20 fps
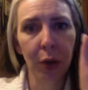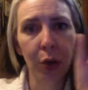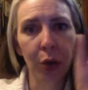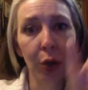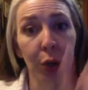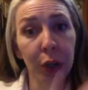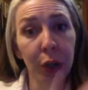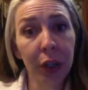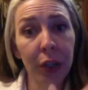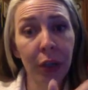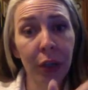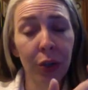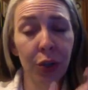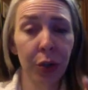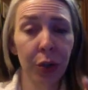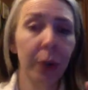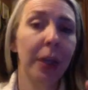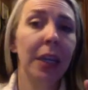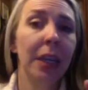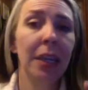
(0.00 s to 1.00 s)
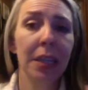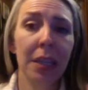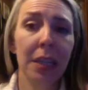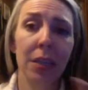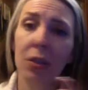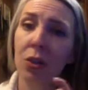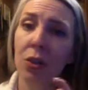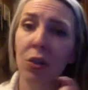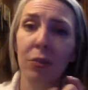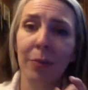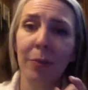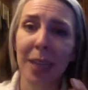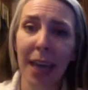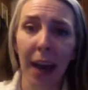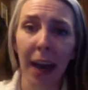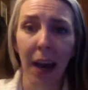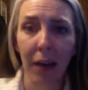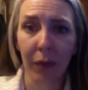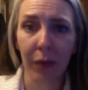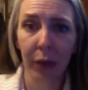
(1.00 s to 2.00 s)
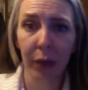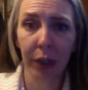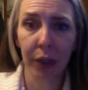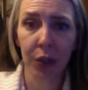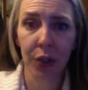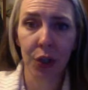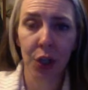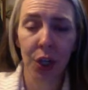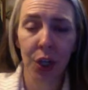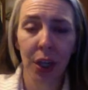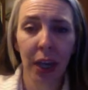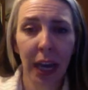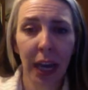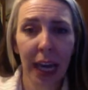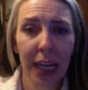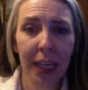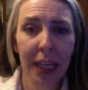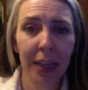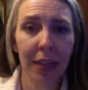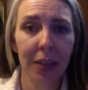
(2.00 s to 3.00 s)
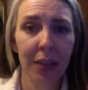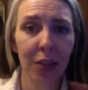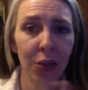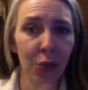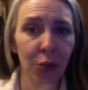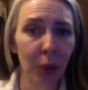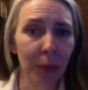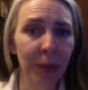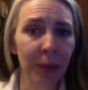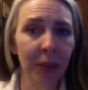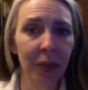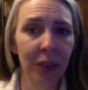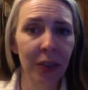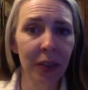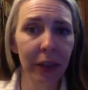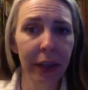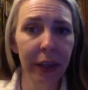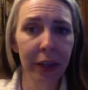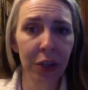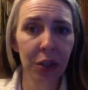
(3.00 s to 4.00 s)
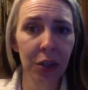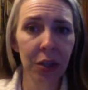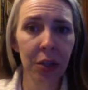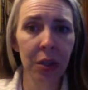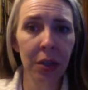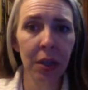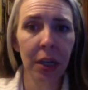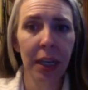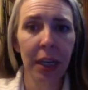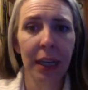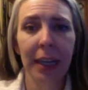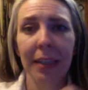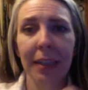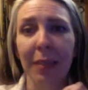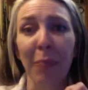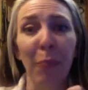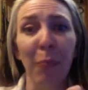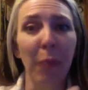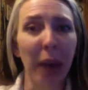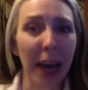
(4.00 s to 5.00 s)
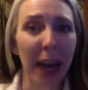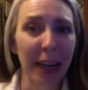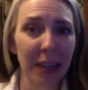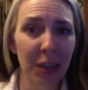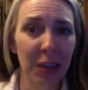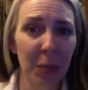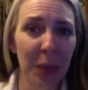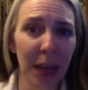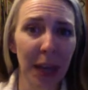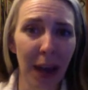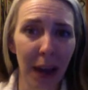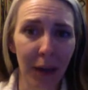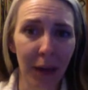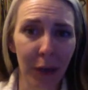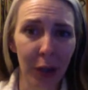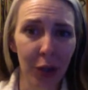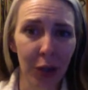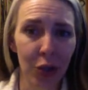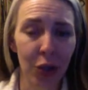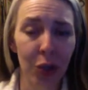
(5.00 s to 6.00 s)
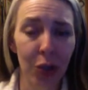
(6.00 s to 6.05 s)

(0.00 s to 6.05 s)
good trait is to be average, and in disruptive selection, it's bad to be average.